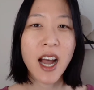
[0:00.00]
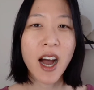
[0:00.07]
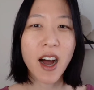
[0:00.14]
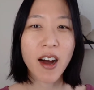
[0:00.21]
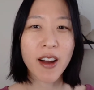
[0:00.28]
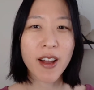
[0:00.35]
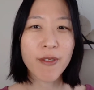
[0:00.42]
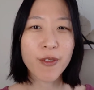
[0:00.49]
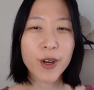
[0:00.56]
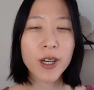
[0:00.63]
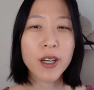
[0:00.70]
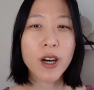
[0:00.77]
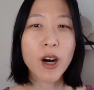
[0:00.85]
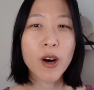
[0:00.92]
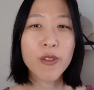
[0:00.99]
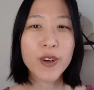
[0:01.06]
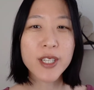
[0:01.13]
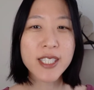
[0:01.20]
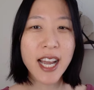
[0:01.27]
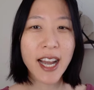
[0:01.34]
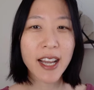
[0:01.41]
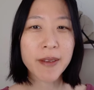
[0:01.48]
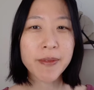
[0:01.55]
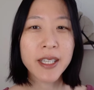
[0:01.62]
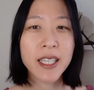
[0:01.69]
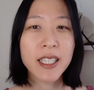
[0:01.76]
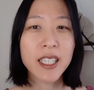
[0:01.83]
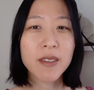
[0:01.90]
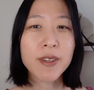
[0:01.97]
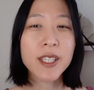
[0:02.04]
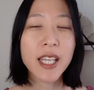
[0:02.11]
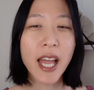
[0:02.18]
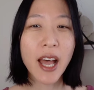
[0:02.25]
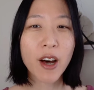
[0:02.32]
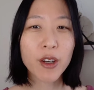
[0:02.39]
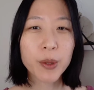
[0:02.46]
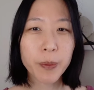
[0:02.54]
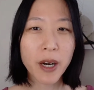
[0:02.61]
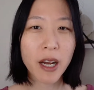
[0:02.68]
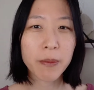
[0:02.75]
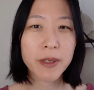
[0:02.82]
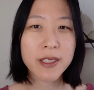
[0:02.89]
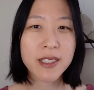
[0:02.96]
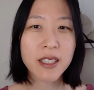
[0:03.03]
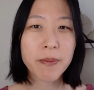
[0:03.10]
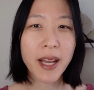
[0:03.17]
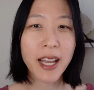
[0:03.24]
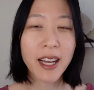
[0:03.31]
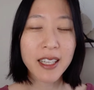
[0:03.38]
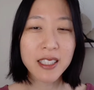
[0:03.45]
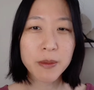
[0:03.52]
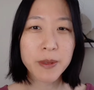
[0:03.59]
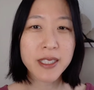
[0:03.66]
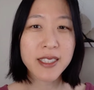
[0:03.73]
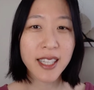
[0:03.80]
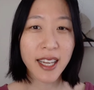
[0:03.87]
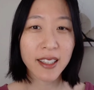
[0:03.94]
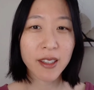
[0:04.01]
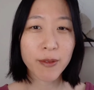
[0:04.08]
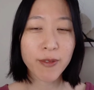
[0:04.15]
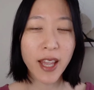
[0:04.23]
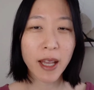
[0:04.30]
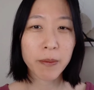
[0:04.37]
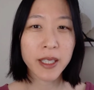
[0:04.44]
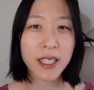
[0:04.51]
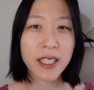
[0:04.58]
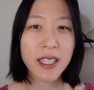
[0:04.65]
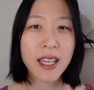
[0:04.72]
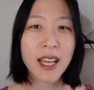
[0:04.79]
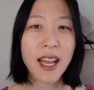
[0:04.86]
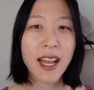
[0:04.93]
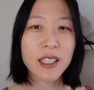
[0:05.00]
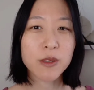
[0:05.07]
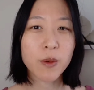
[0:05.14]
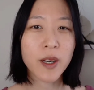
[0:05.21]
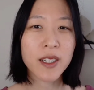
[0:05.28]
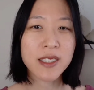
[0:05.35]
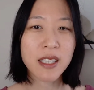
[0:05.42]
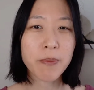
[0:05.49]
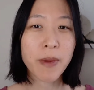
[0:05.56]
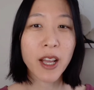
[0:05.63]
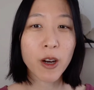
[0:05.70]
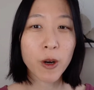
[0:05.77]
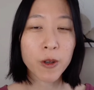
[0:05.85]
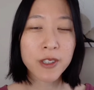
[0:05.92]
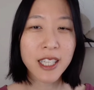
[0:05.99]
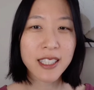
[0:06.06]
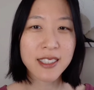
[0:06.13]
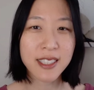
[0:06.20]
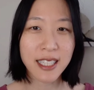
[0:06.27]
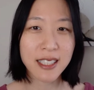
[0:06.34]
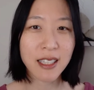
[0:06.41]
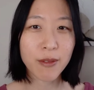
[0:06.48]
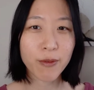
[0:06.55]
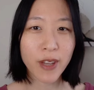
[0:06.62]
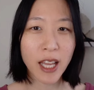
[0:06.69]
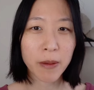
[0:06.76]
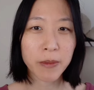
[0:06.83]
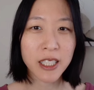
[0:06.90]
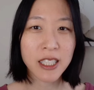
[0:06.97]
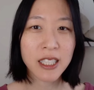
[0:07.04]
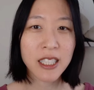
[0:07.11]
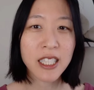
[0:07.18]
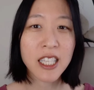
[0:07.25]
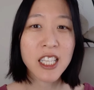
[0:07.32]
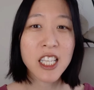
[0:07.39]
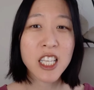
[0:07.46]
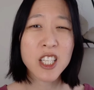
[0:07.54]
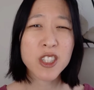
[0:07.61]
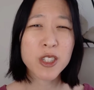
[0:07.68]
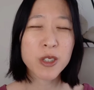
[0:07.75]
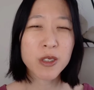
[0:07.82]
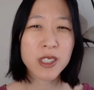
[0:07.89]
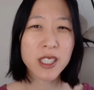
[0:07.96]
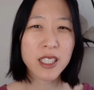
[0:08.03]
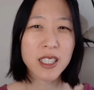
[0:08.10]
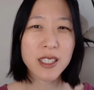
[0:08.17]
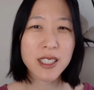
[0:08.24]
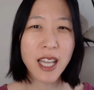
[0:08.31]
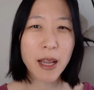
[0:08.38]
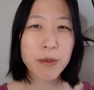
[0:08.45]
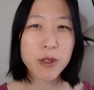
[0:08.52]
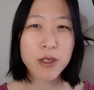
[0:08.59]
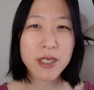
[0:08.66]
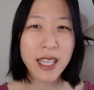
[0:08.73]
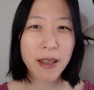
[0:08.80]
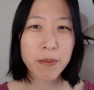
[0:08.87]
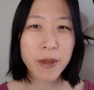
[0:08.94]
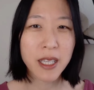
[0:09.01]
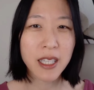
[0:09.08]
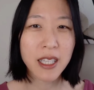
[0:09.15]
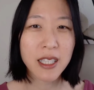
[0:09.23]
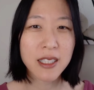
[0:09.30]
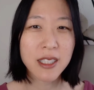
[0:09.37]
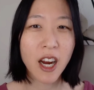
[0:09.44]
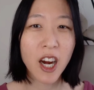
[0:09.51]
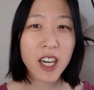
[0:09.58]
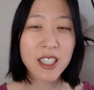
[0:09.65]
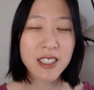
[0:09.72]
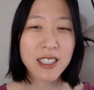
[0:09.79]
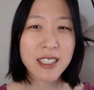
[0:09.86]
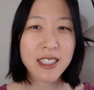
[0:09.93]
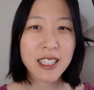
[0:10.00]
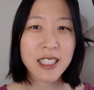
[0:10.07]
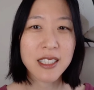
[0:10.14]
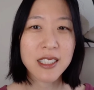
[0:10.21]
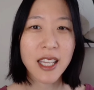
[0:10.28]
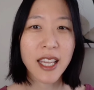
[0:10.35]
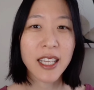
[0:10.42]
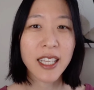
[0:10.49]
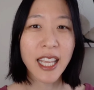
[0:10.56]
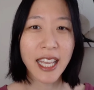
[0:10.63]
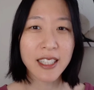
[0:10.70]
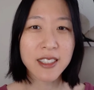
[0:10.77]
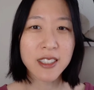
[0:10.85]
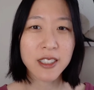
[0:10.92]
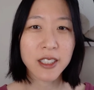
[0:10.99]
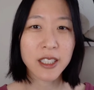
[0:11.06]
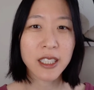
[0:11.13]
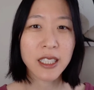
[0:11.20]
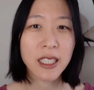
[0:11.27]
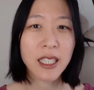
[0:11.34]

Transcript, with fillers: However, over time, given the health problems in my husband's side of the family, as well as in my own extended family, issues such as type 2 diabetes, heart disease, and cancer,